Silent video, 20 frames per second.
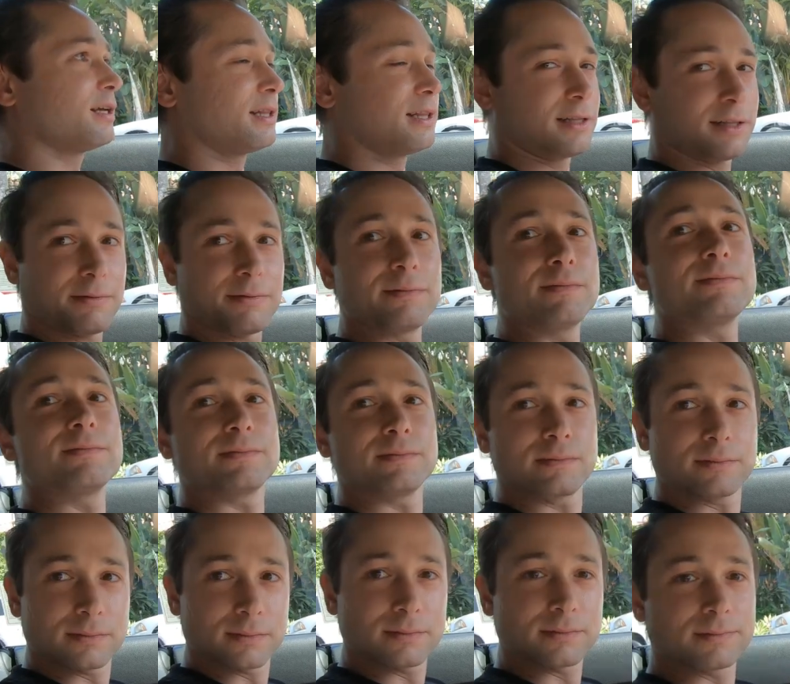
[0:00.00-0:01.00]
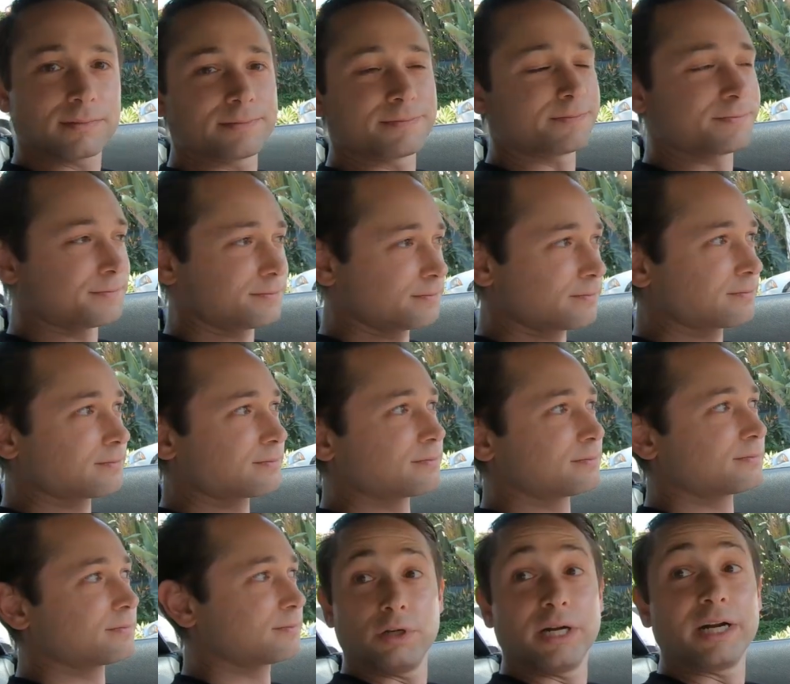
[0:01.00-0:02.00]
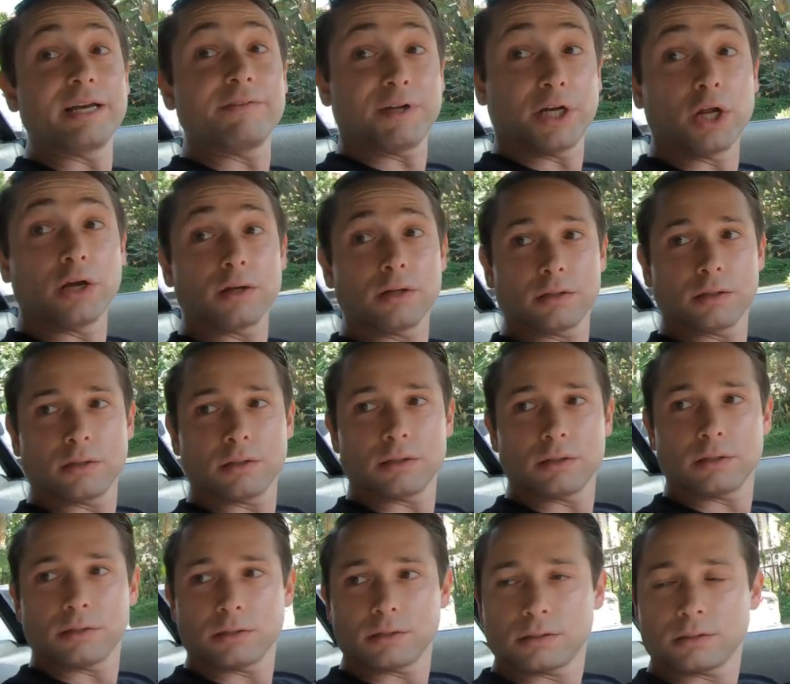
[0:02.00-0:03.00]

Yeah, I that actually didn't even, you like, didn't even dawn on me that he